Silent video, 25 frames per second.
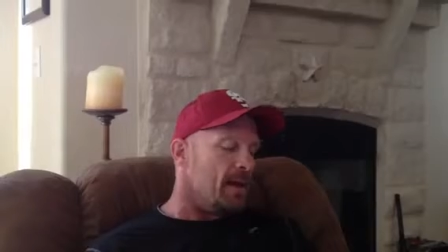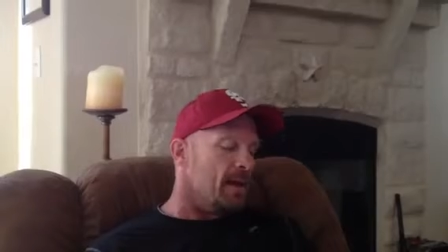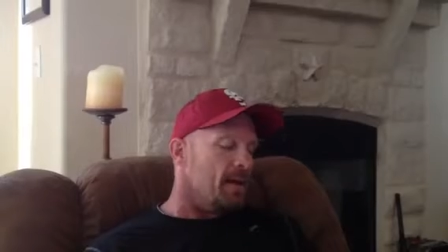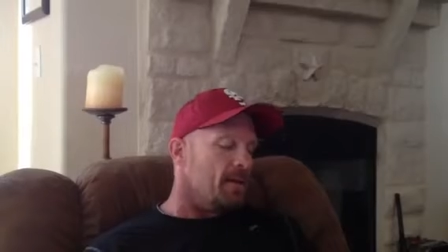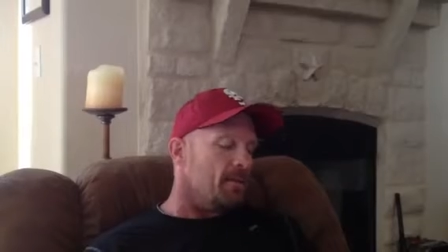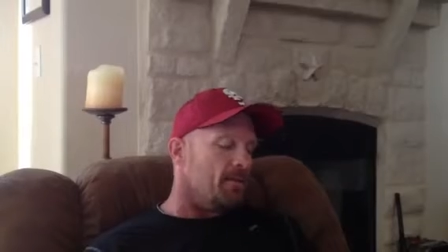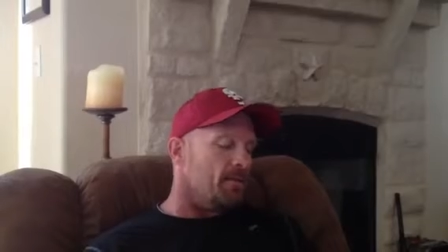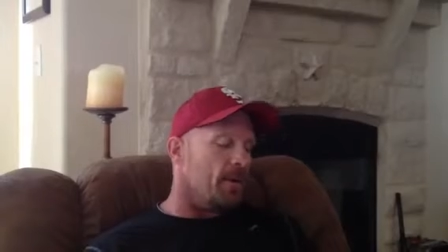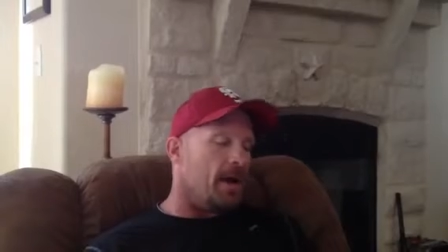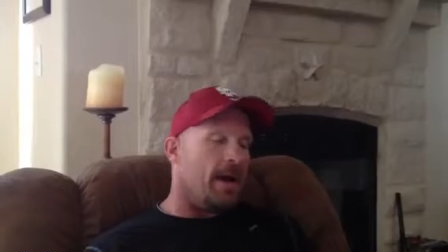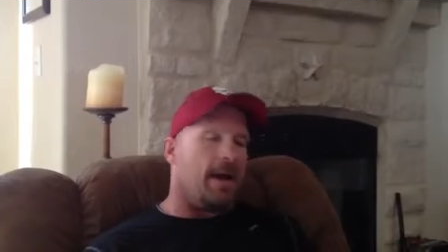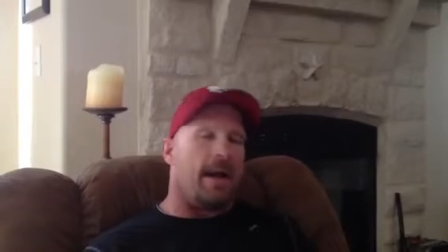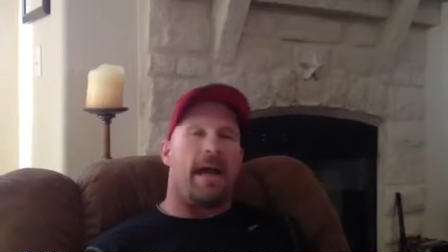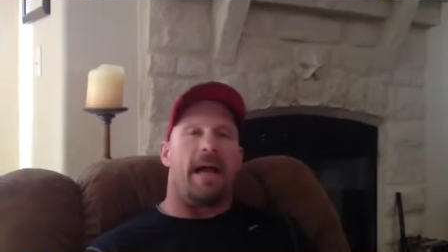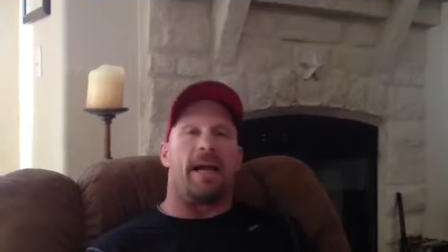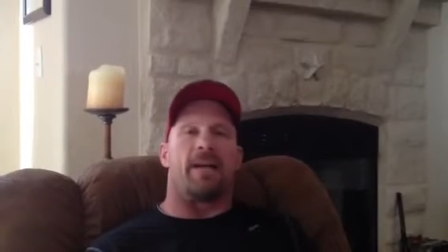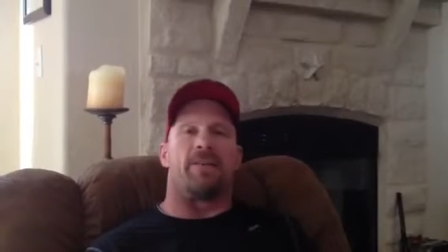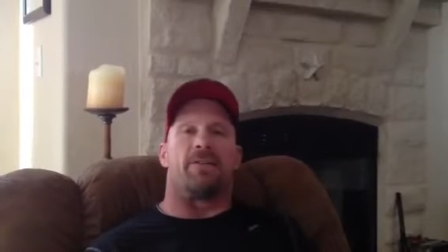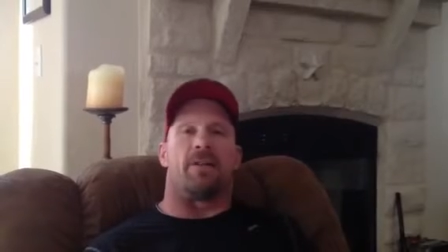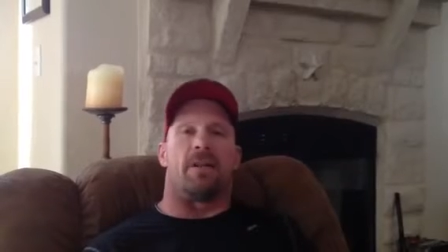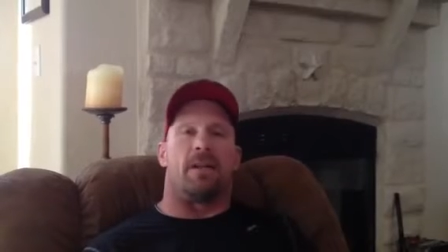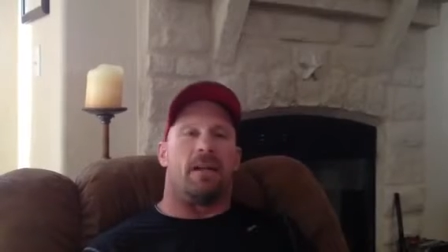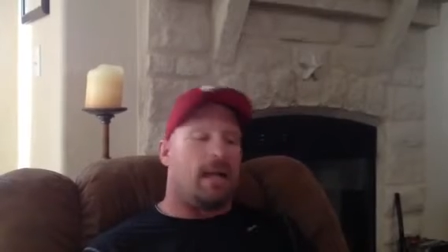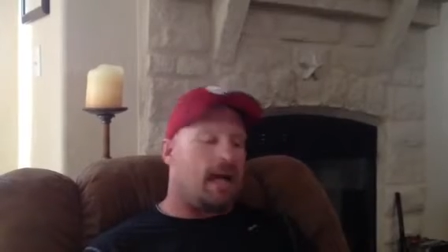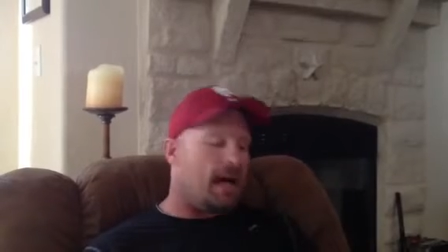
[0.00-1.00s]
Fred
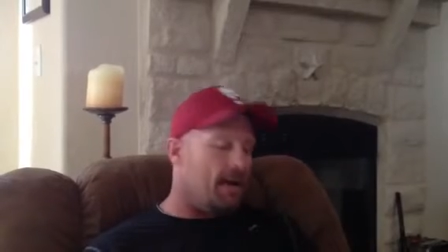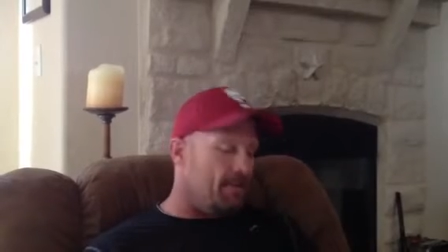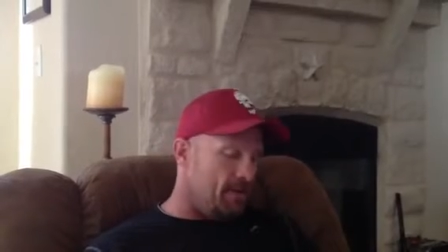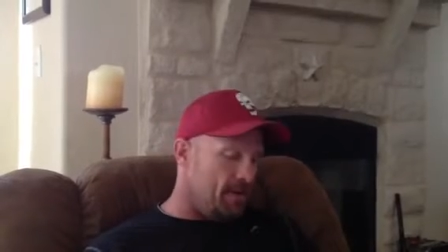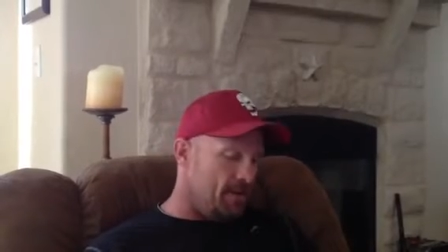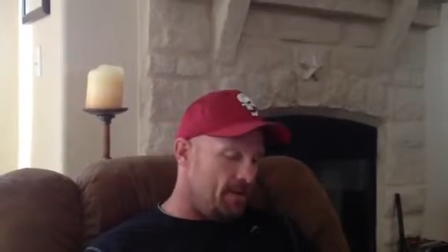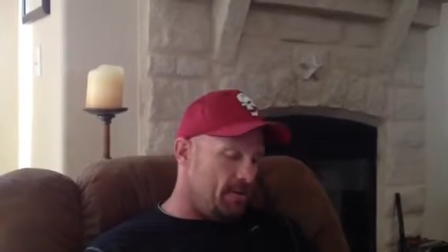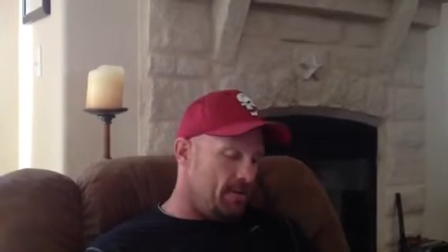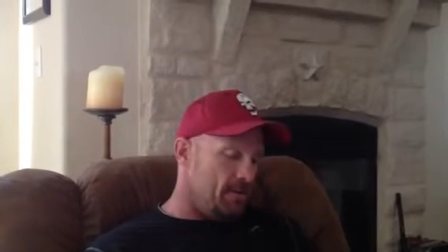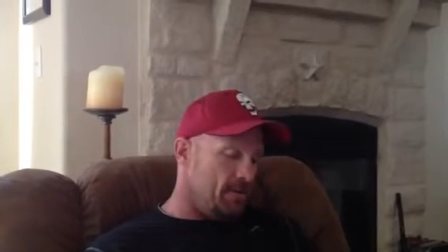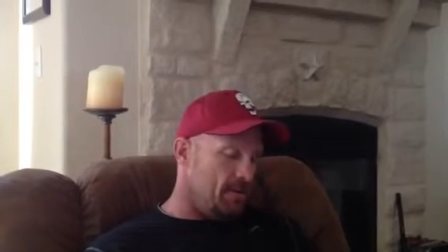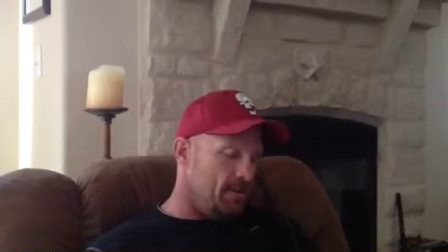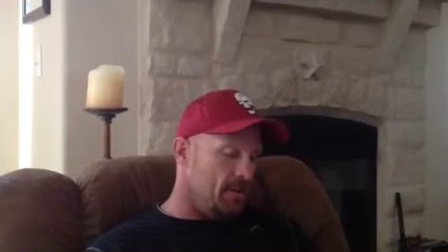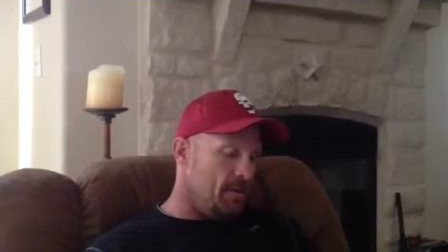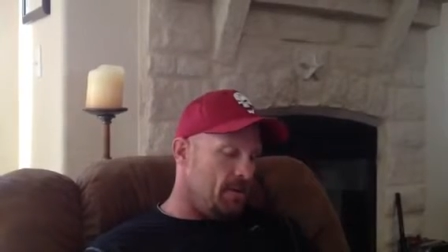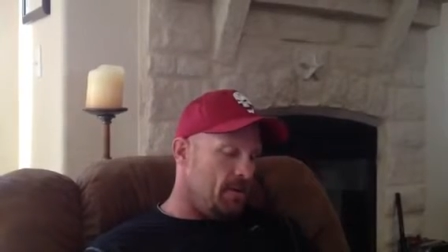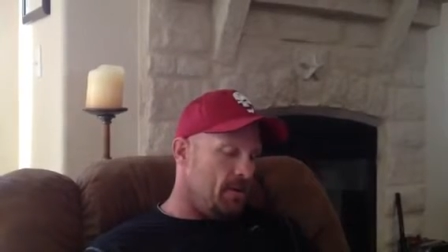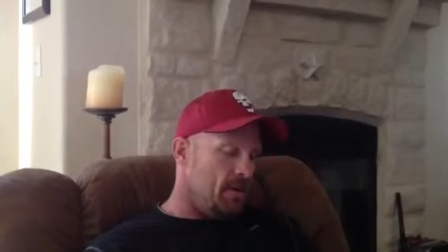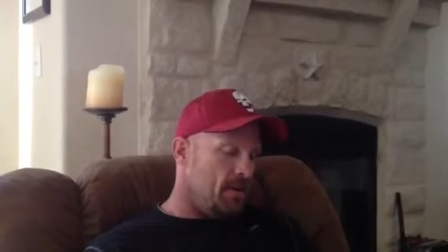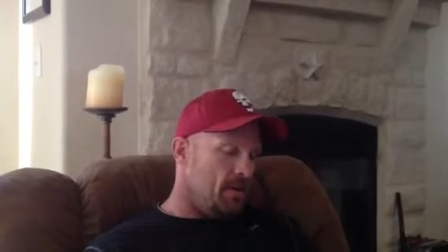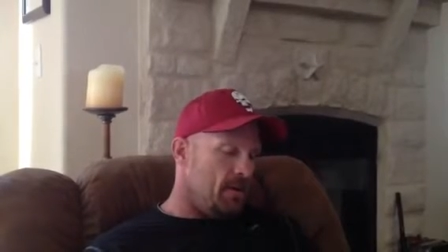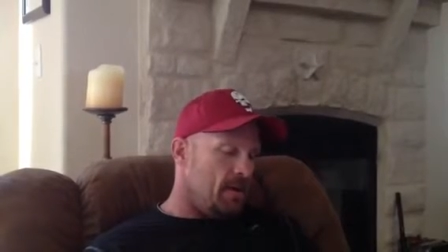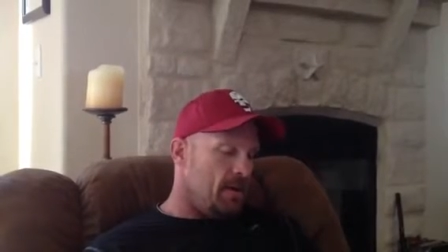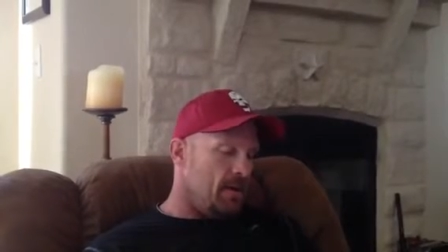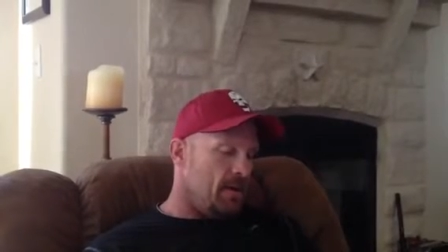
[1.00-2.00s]
X11
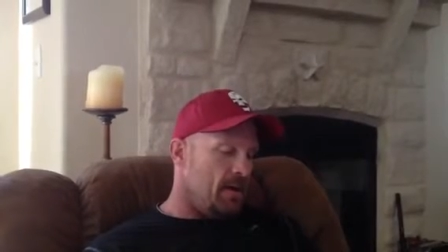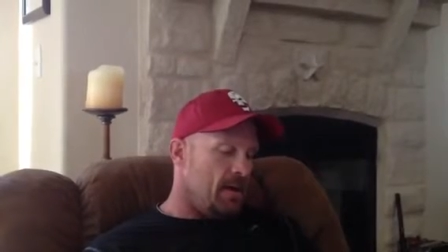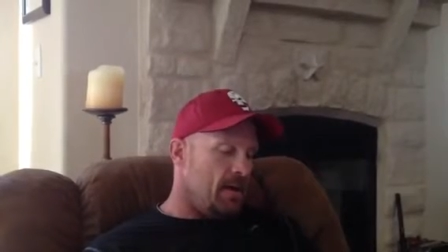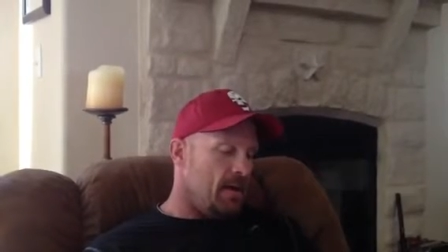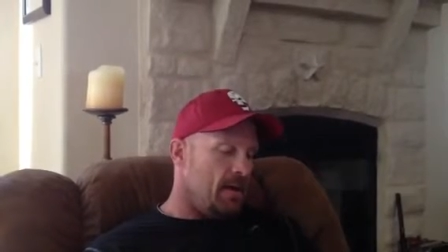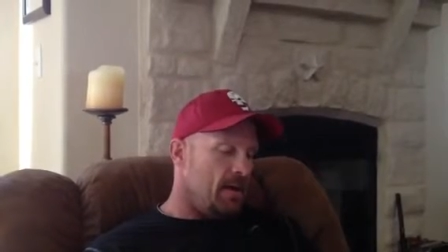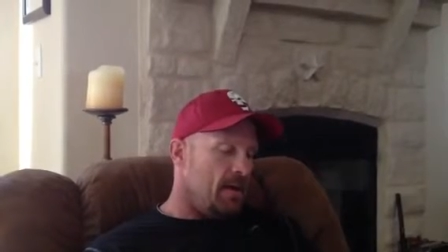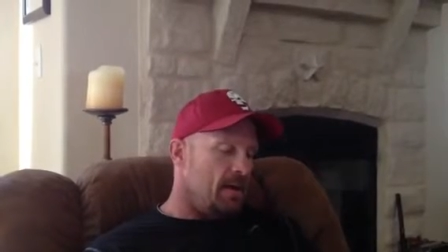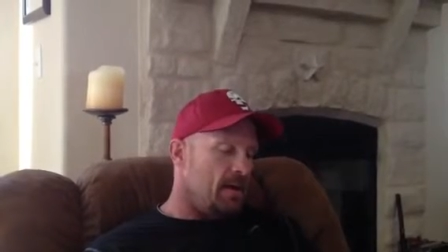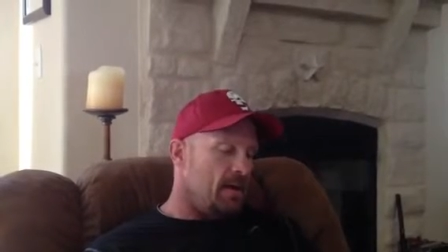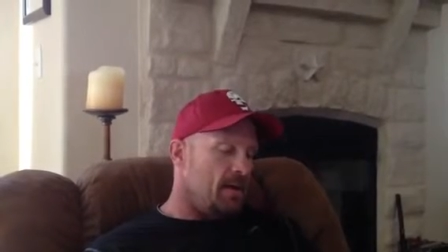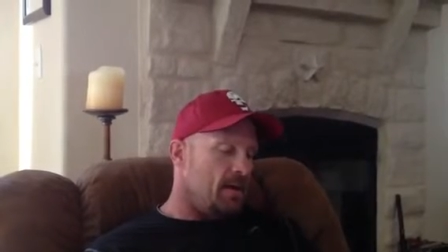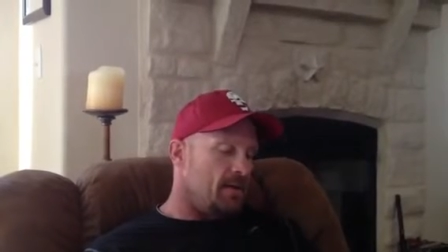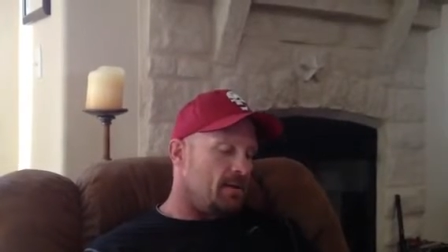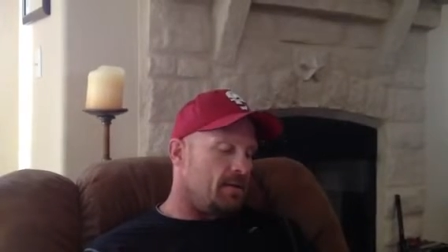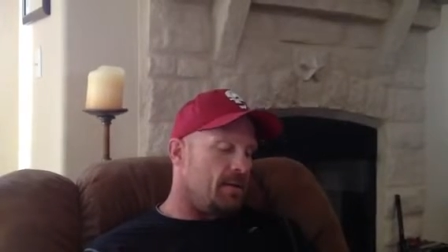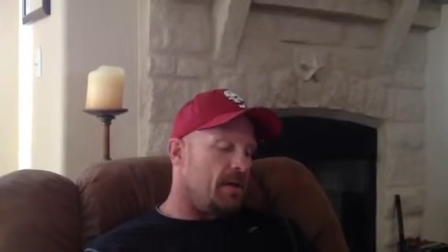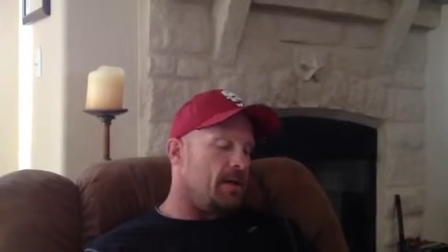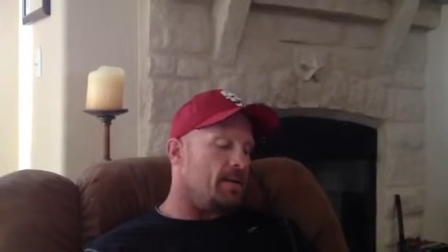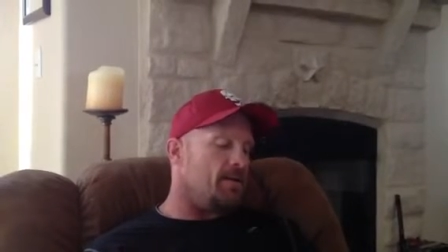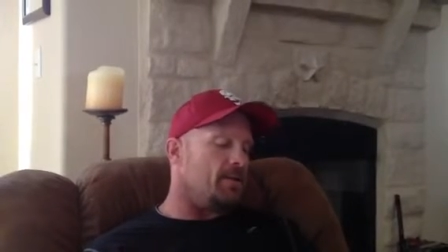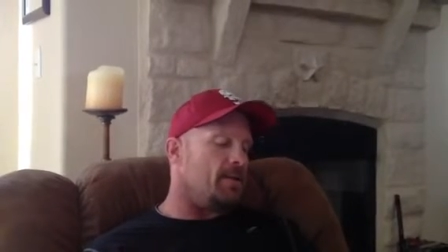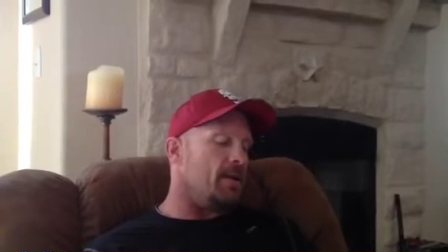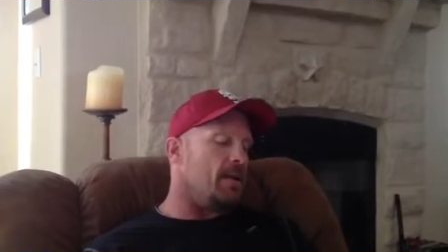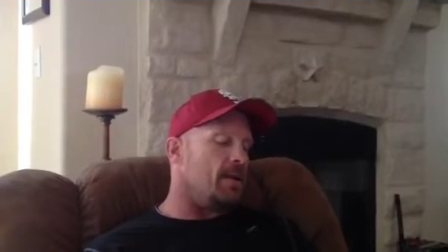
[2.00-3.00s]

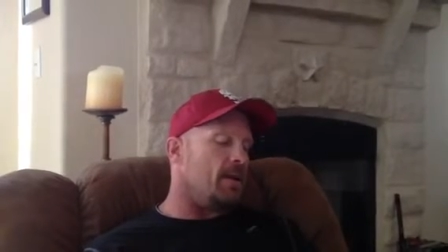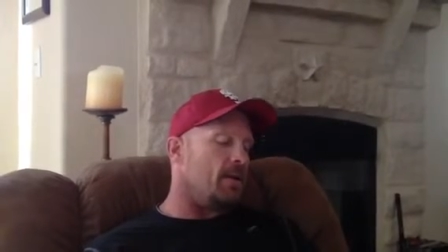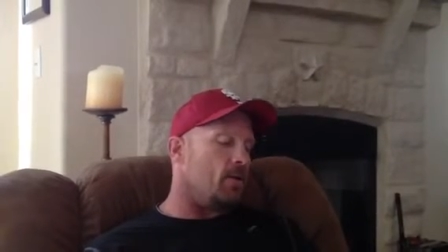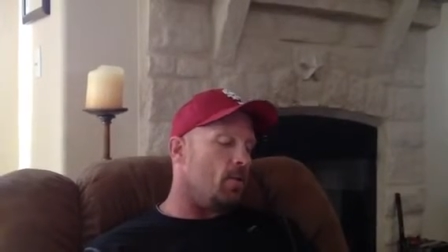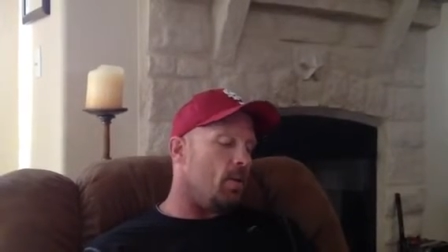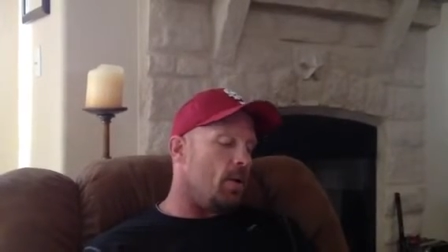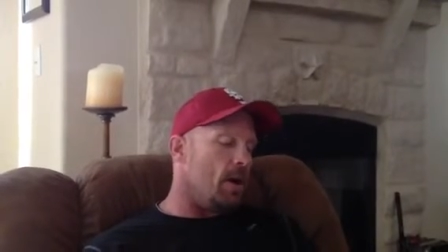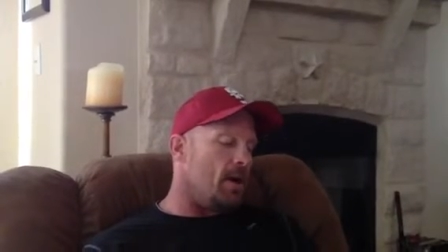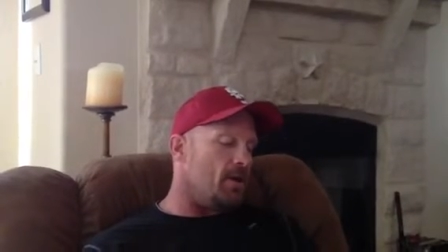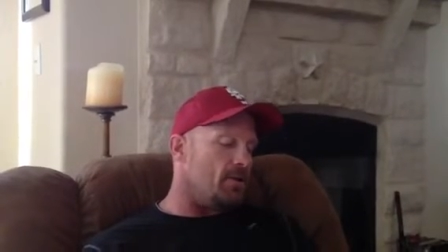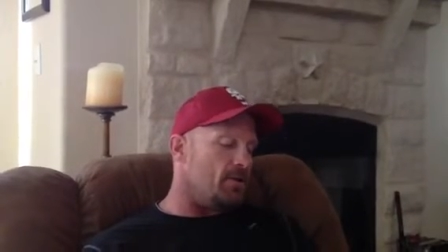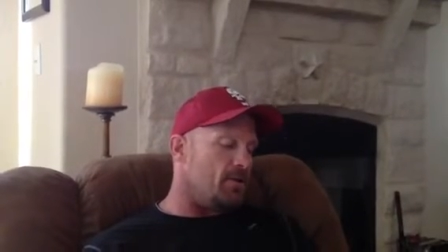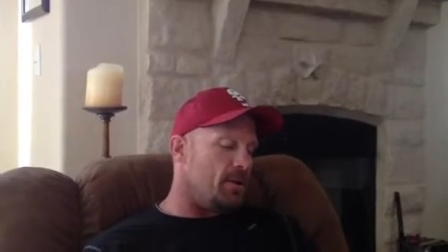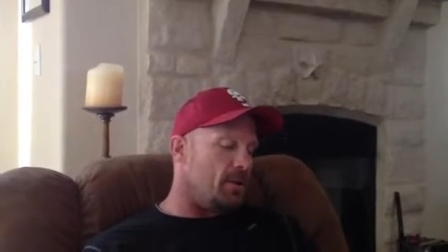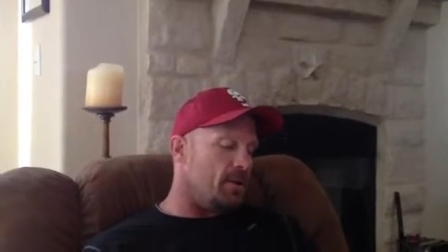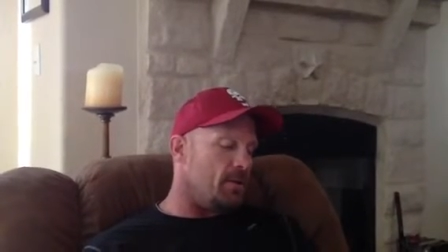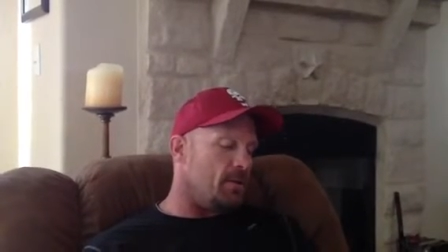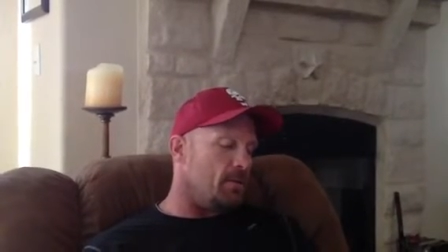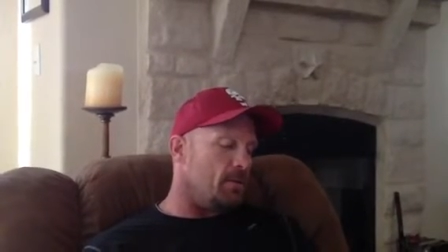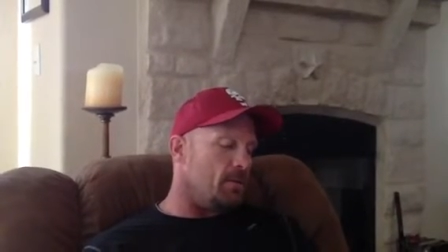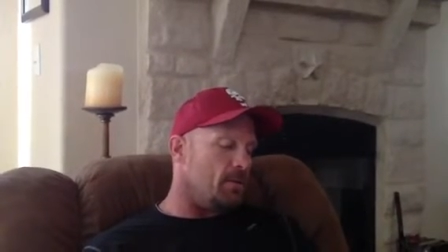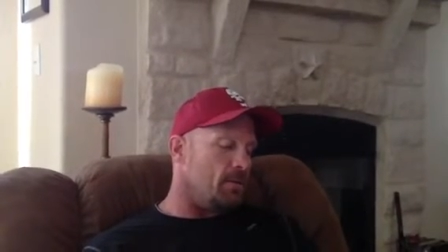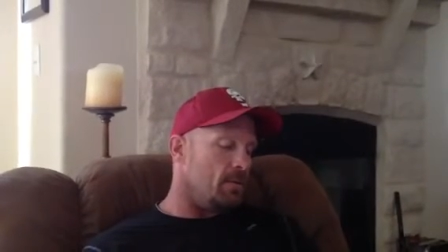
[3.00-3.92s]
sends in a question: